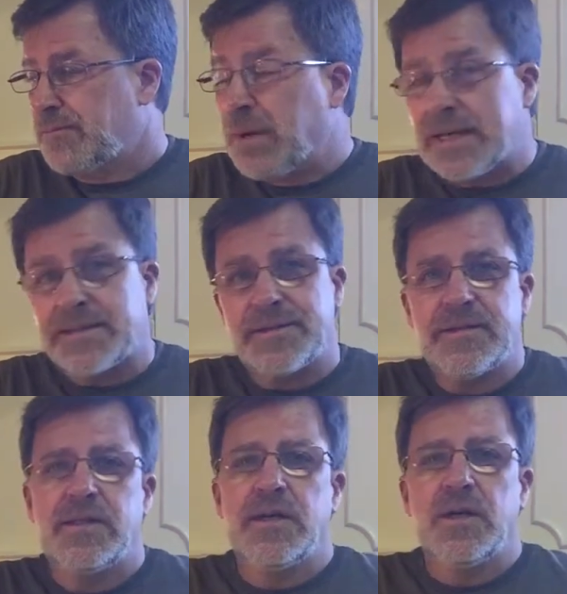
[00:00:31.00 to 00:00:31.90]
But
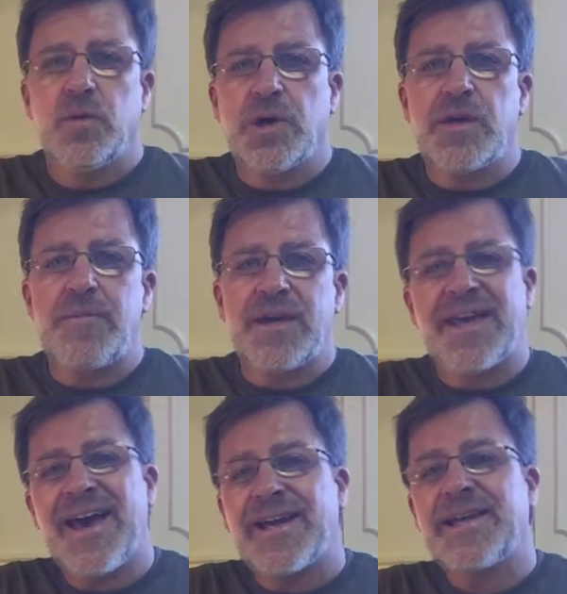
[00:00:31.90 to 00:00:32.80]
we're going to make
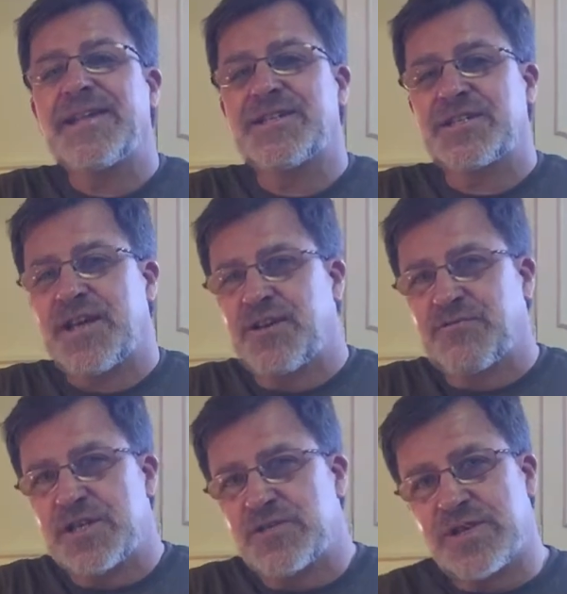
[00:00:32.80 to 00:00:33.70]
Catalina style
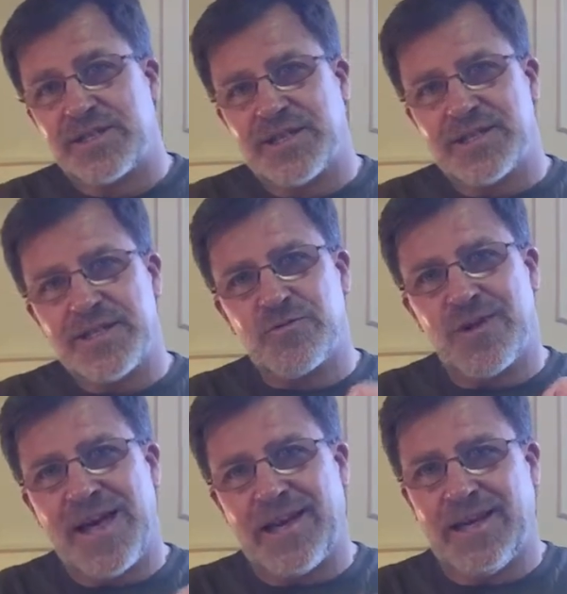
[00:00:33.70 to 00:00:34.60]
French dressing because that's what
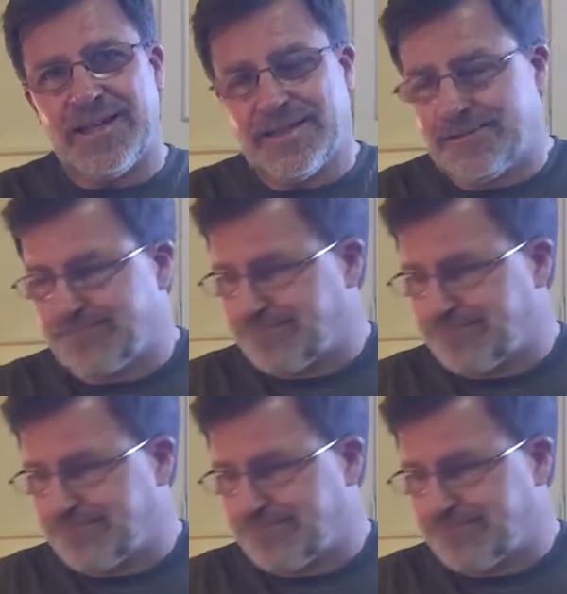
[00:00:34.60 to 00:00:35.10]
I like.